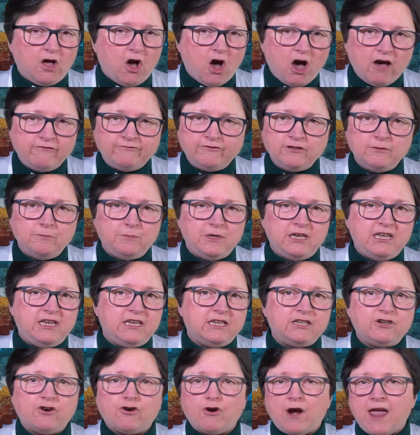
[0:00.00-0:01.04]
often
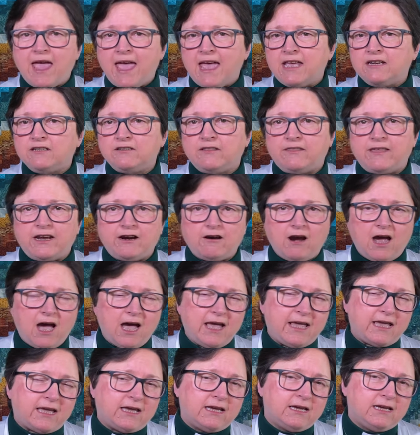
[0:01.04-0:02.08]
begin or end their
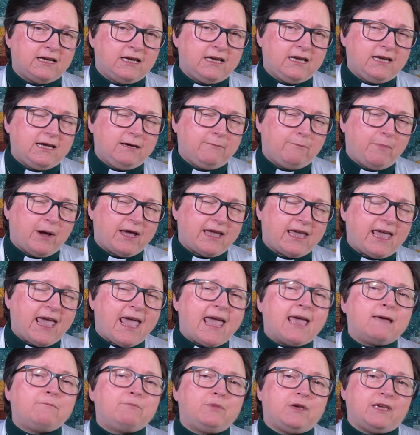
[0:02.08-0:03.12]
hike by
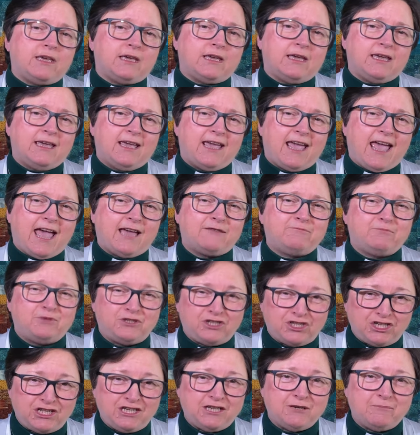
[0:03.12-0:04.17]
camping at
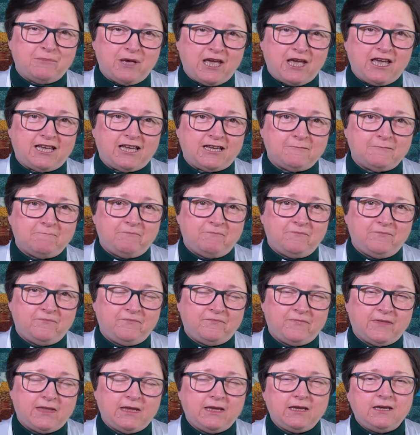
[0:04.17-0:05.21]
Pachena Bay.
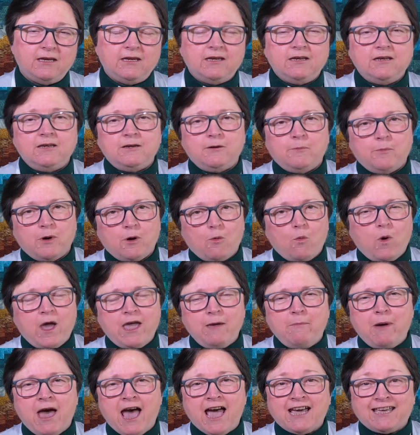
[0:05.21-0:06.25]
But way
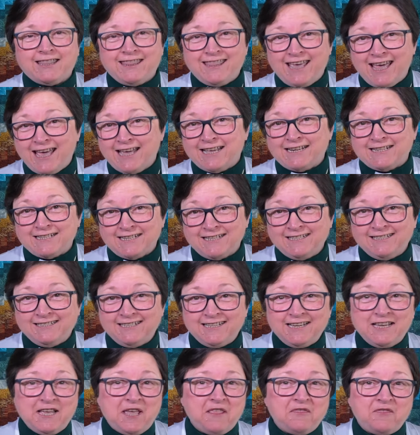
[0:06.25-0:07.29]
back then,
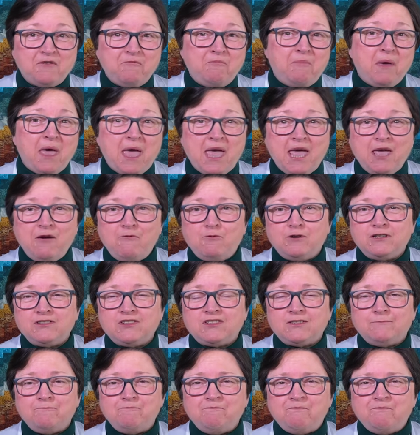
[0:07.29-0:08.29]
the bay was